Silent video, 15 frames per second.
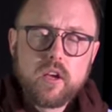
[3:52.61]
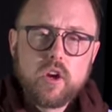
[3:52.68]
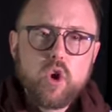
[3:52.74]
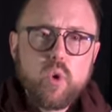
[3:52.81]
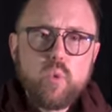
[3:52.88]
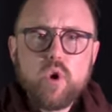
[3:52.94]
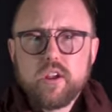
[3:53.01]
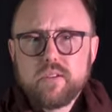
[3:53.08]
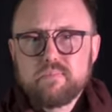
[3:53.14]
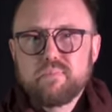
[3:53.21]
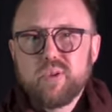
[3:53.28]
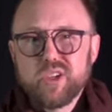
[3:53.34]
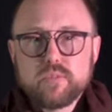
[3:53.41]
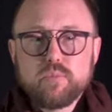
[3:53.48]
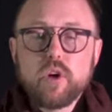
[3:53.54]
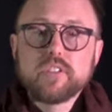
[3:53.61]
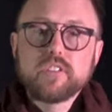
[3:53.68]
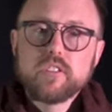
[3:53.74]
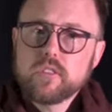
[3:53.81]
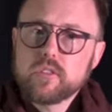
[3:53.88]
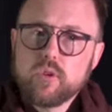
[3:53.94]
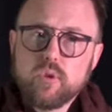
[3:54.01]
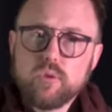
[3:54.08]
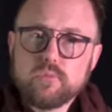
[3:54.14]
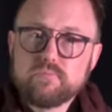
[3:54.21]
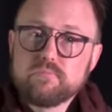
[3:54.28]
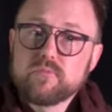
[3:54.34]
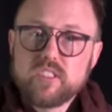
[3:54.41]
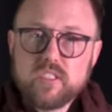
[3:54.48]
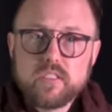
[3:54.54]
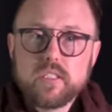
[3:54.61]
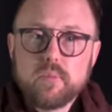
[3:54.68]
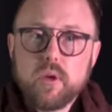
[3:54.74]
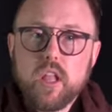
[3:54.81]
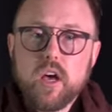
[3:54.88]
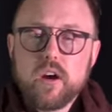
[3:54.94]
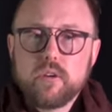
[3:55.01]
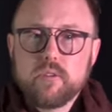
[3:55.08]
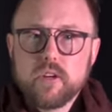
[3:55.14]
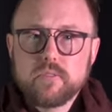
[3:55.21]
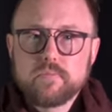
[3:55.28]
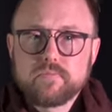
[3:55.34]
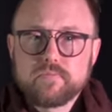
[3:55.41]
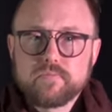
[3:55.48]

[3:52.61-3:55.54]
or what postmodernists called the simulacra.